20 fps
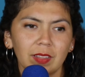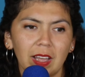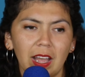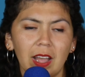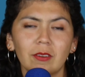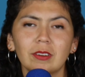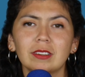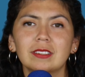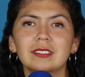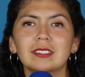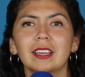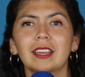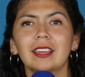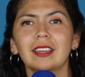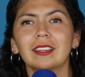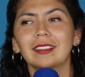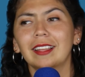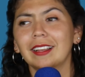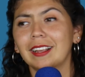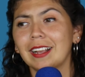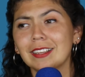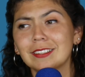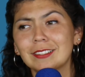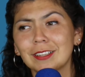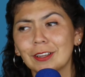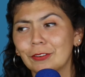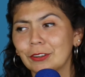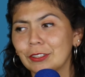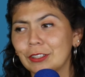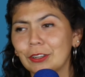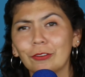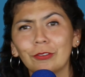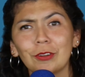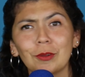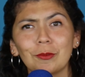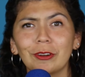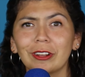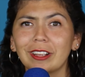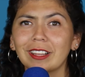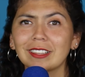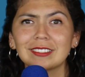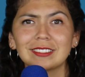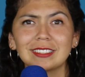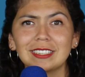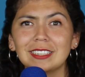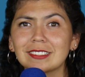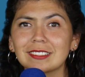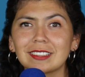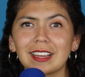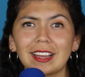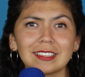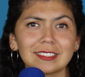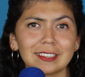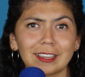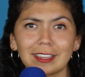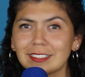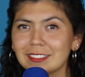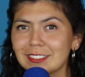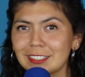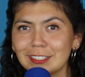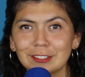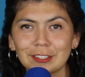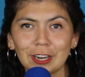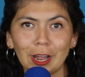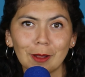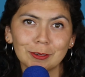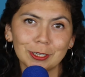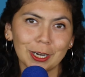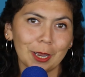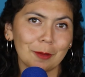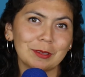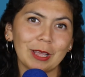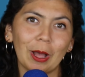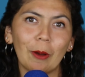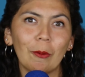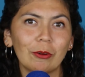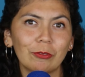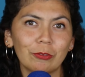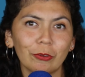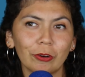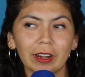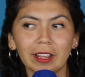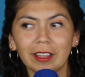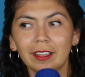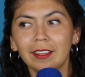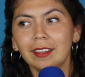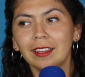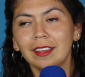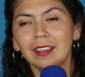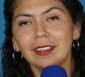I would say, like I said for Teofimo against these guys, against these top champs at 140,